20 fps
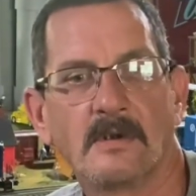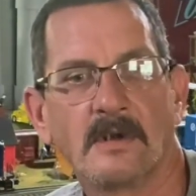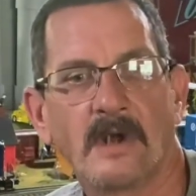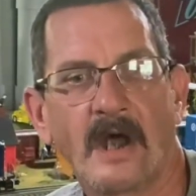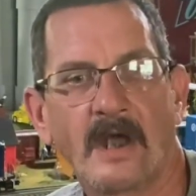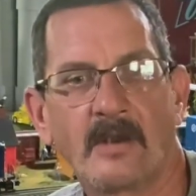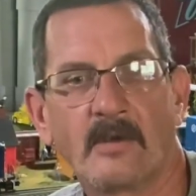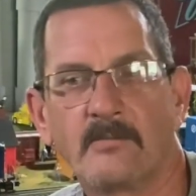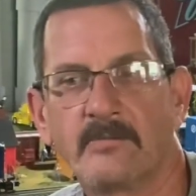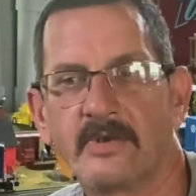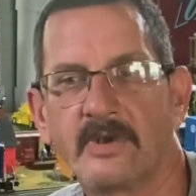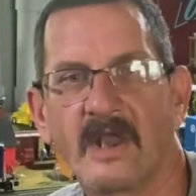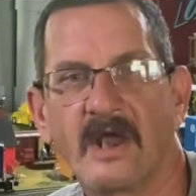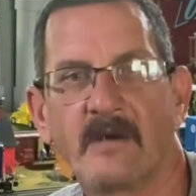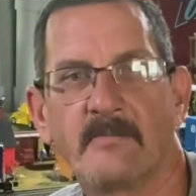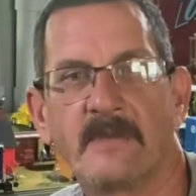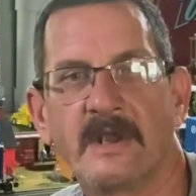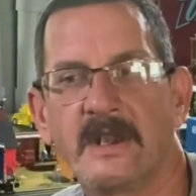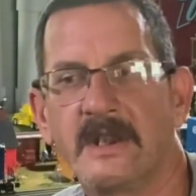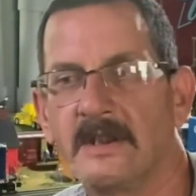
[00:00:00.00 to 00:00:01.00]
I don't put
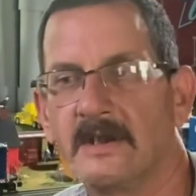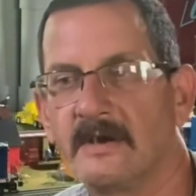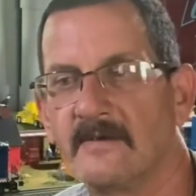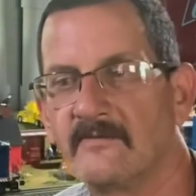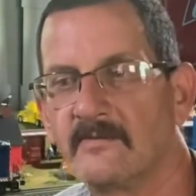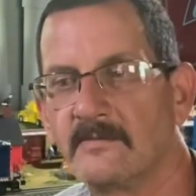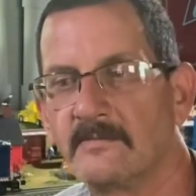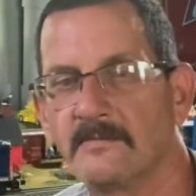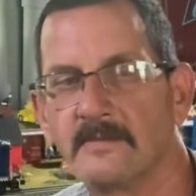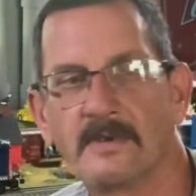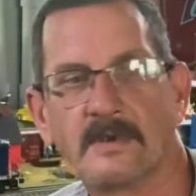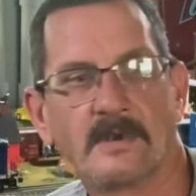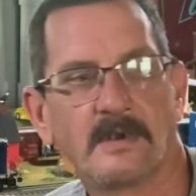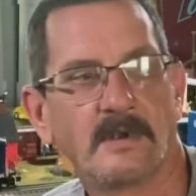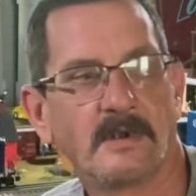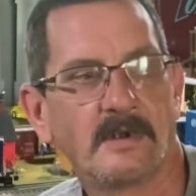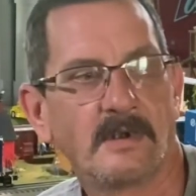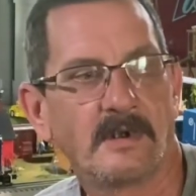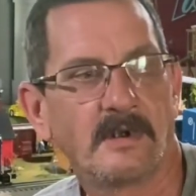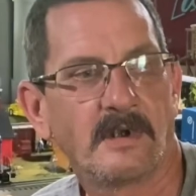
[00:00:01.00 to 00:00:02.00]
out many of them
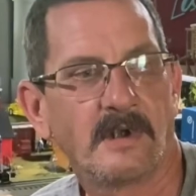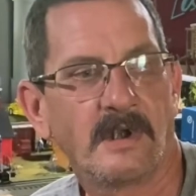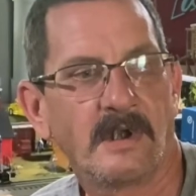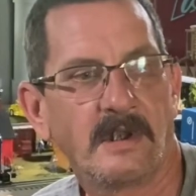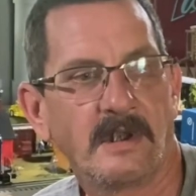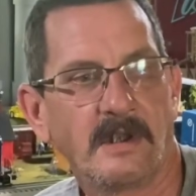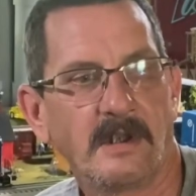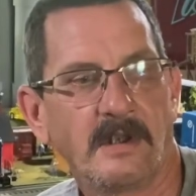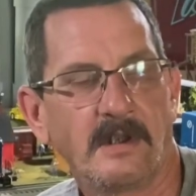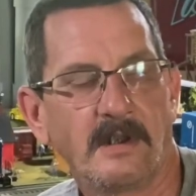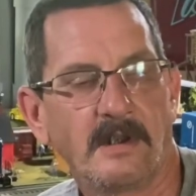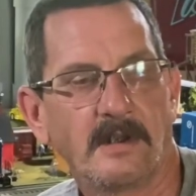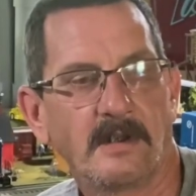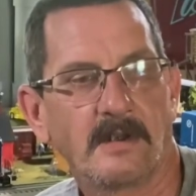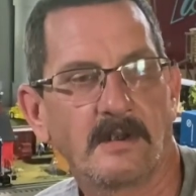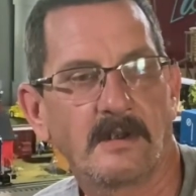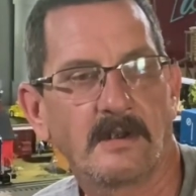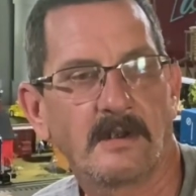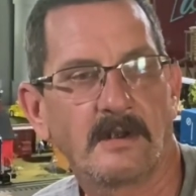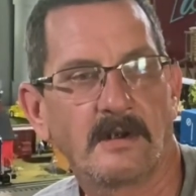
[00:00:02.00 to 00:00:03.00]
and
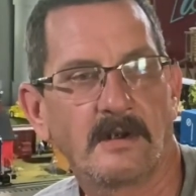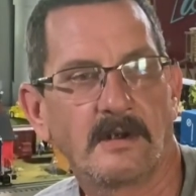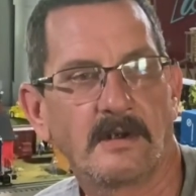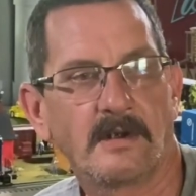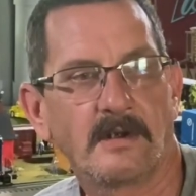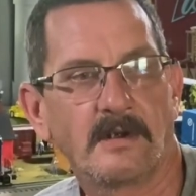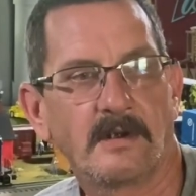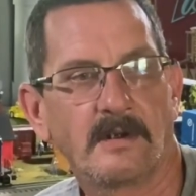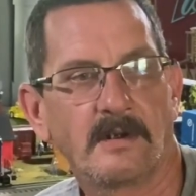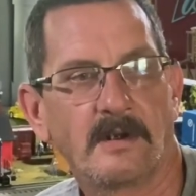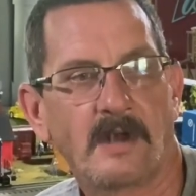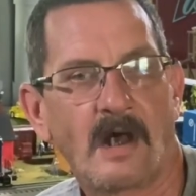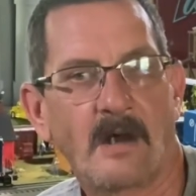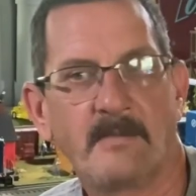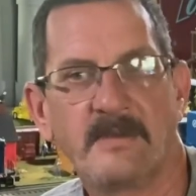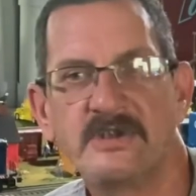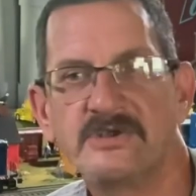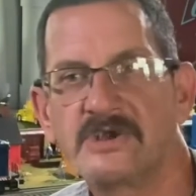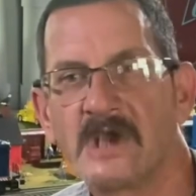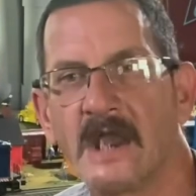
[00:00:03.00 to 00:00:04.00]
uh, I'll
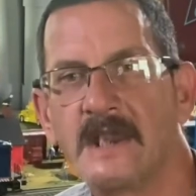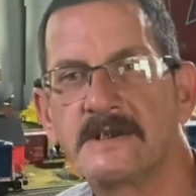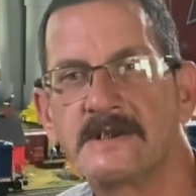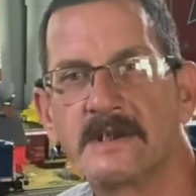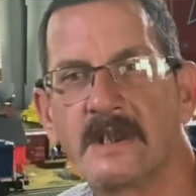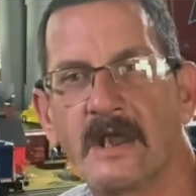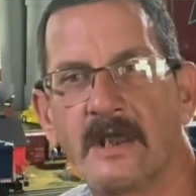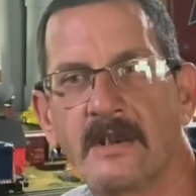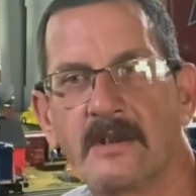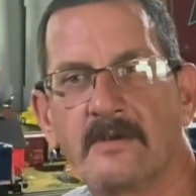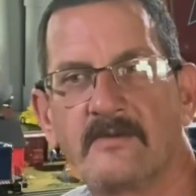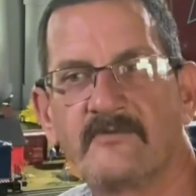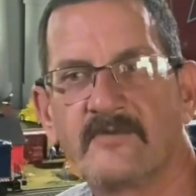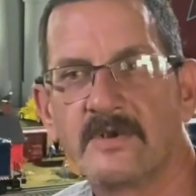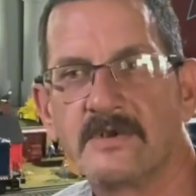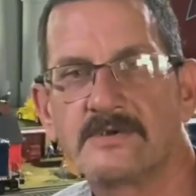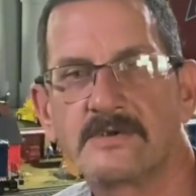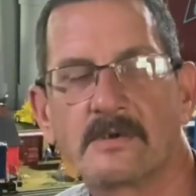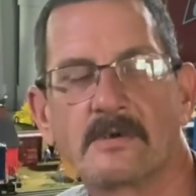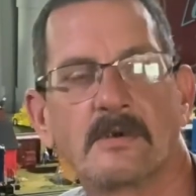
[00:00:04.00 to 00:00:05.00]
be changing that in the
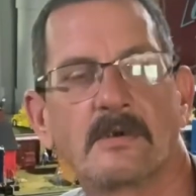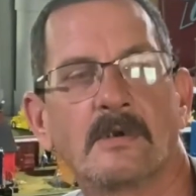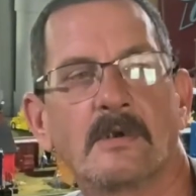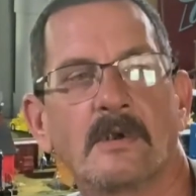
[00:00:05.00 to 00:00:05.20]
future.